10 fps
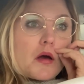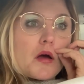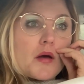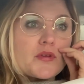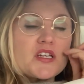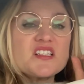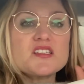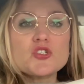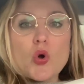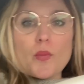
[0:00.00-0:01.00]
I'm going to
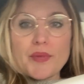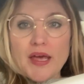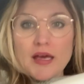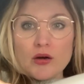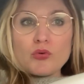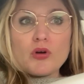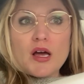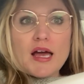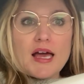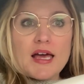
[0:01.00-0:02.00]
stop now
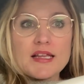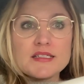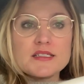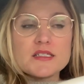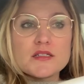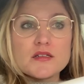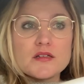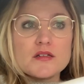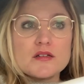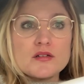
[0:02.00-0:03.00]
and
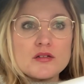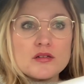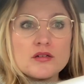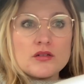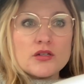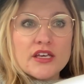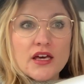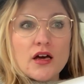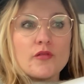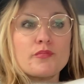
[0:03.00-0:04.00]
look
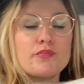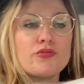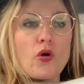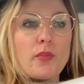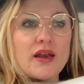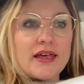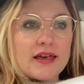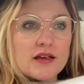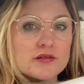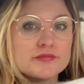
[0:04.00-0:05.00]
it up properly.